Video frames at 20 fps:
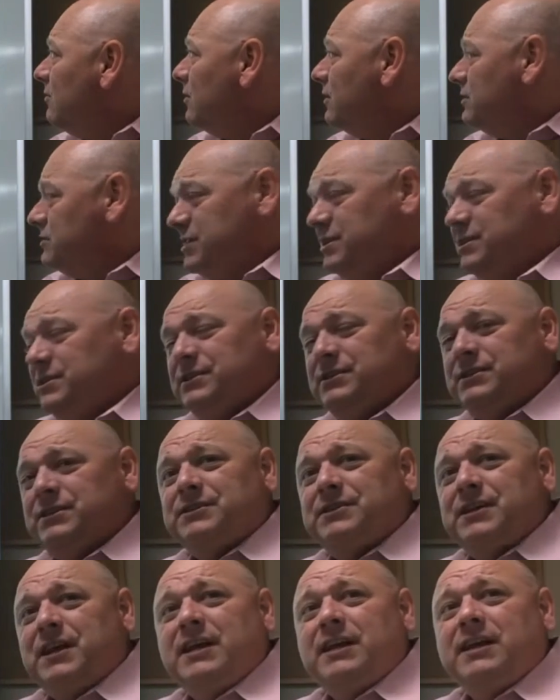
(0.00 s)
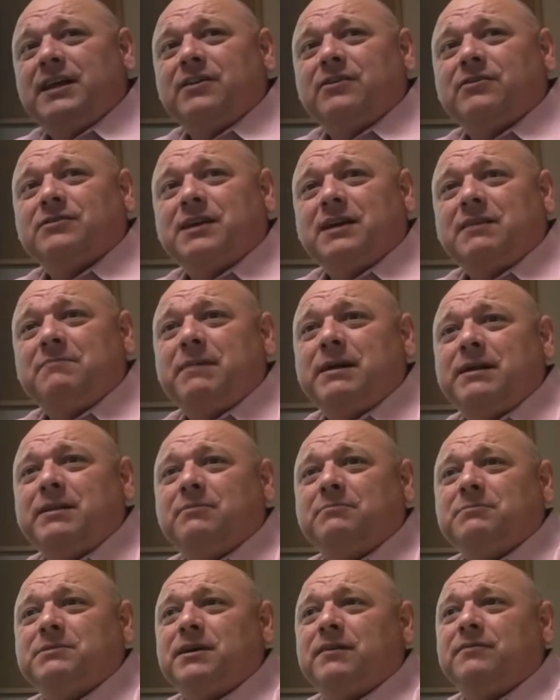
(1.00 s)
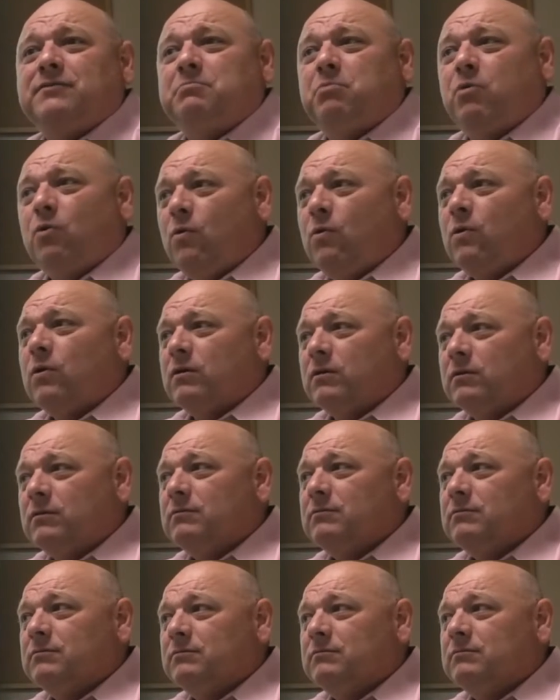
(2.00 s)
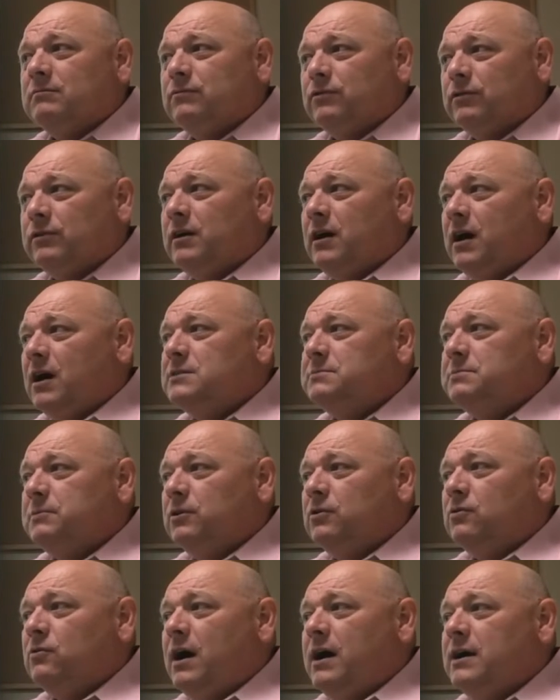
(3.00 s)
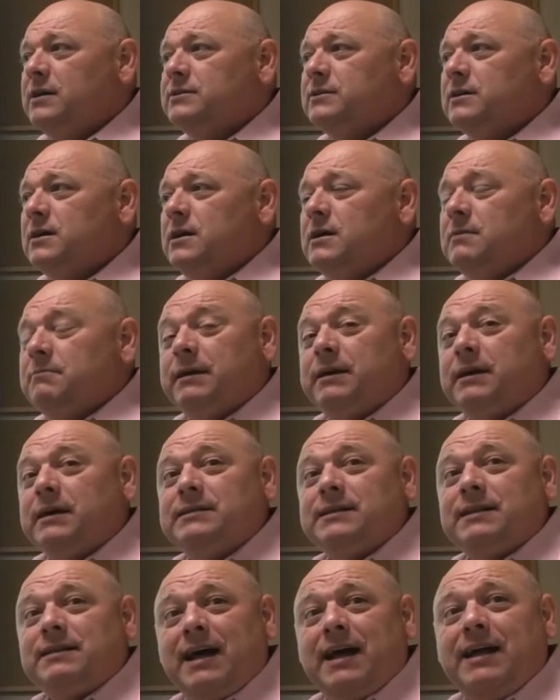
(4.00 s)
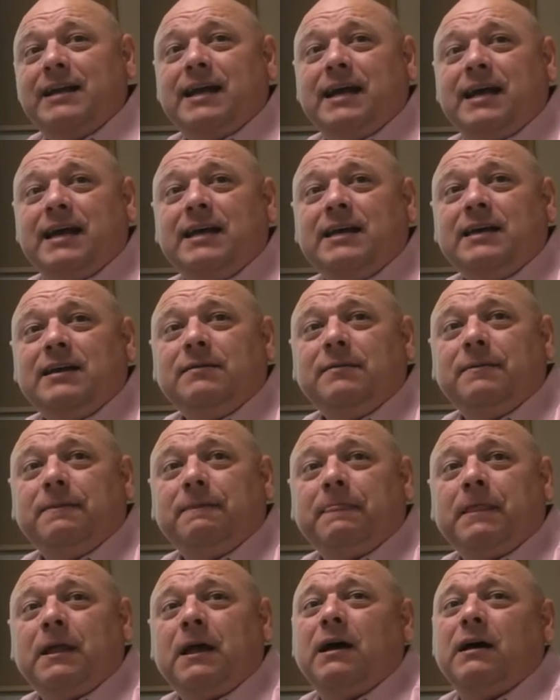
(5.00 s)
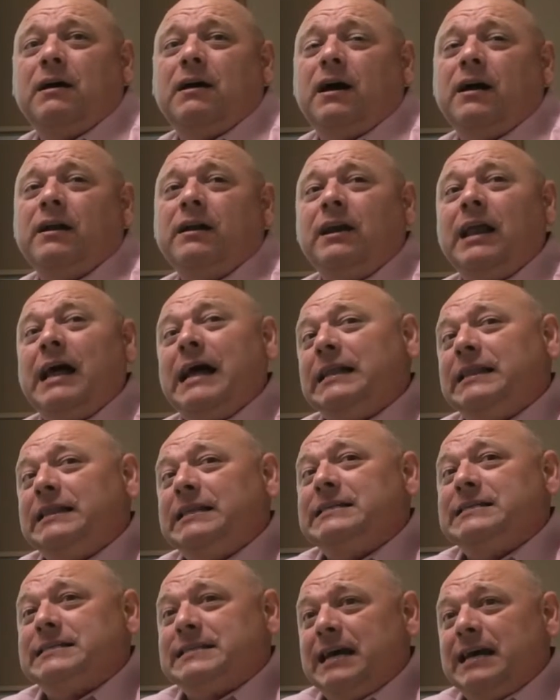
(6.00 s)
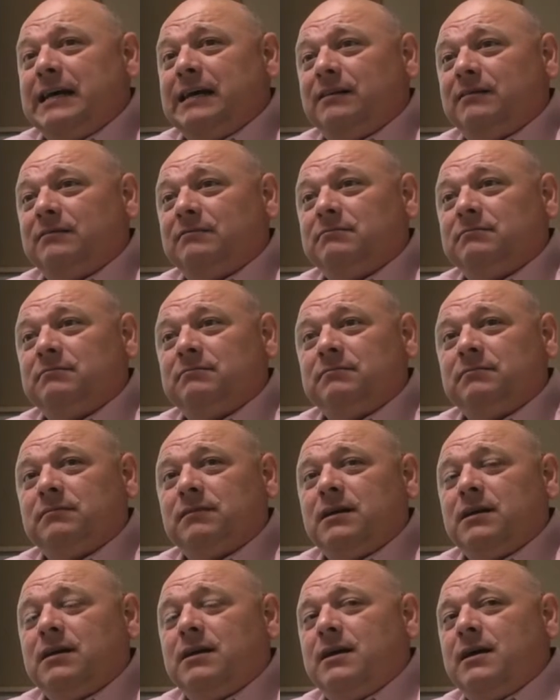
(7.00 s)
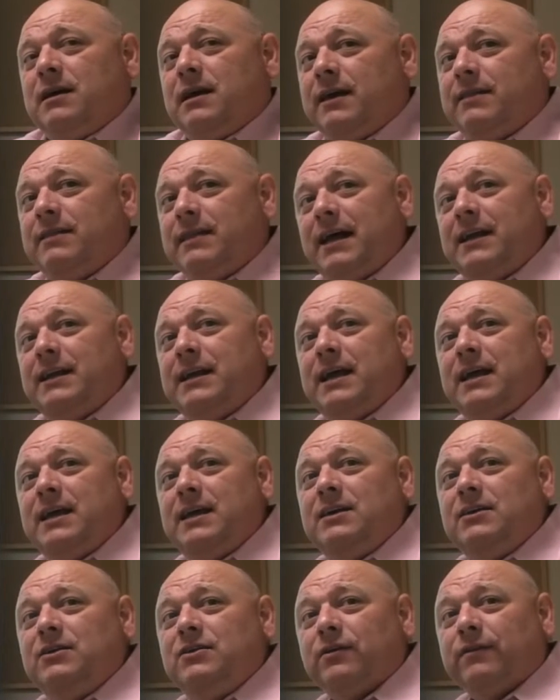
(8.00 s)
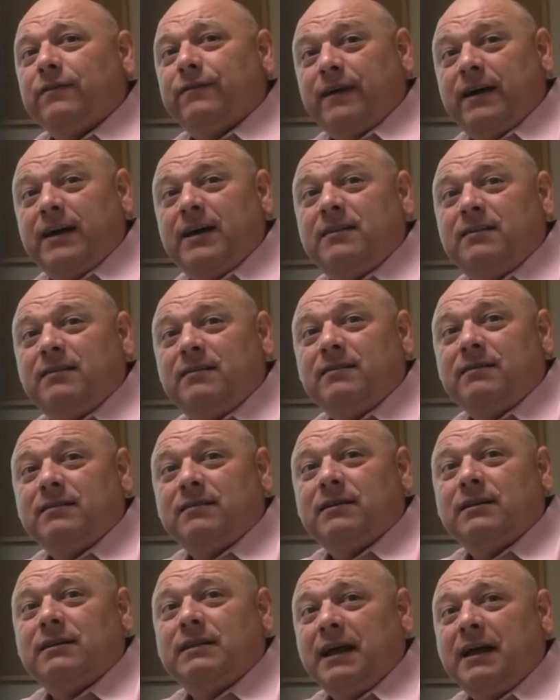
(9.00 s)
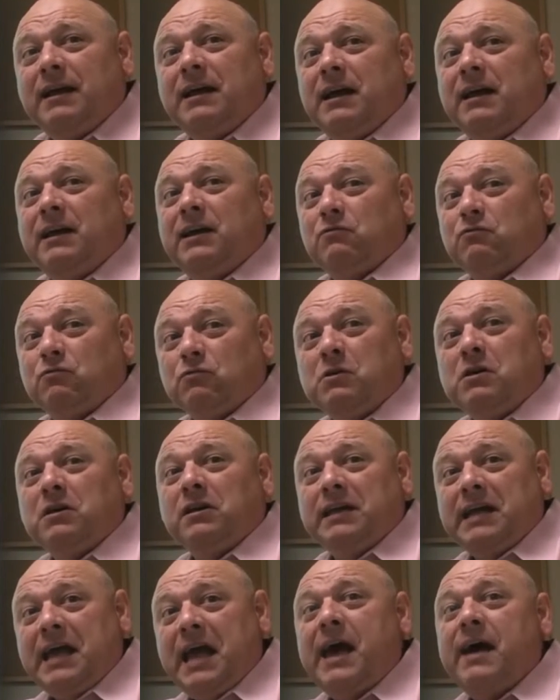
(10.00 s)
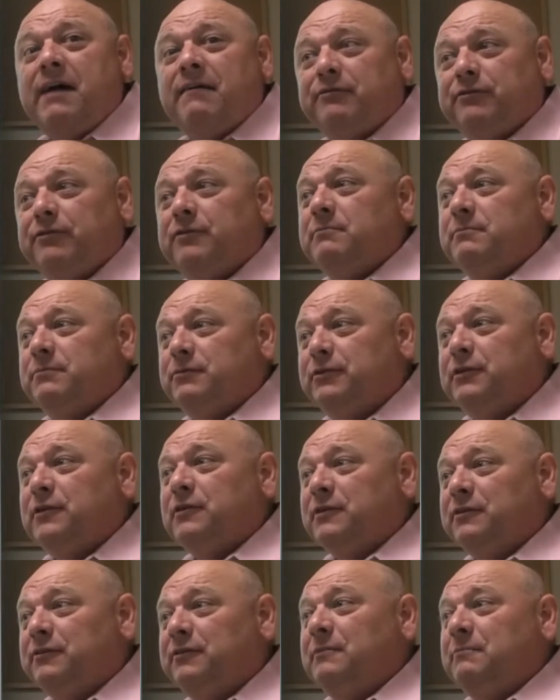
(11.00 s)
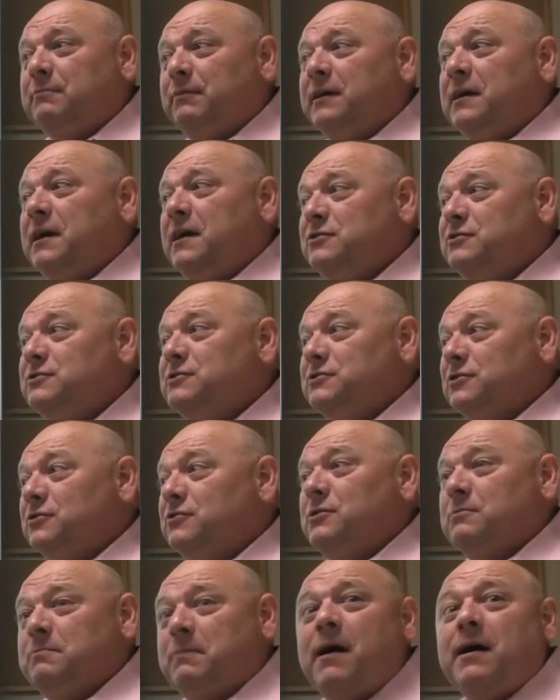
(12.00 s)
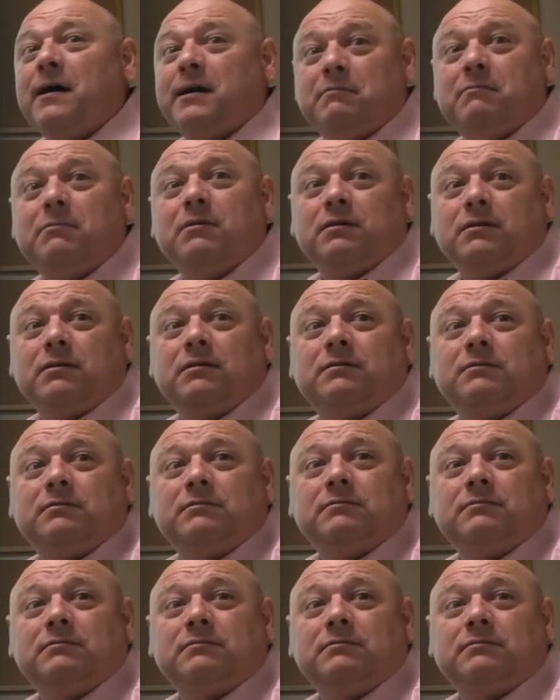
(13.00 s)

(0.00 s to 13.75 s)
what Jesus is saying here is they've made themselves poor for the gospel of Christ. Because in that day, unlike this day, in that day, your faith, that it could really have some serious implications on your pocketbook.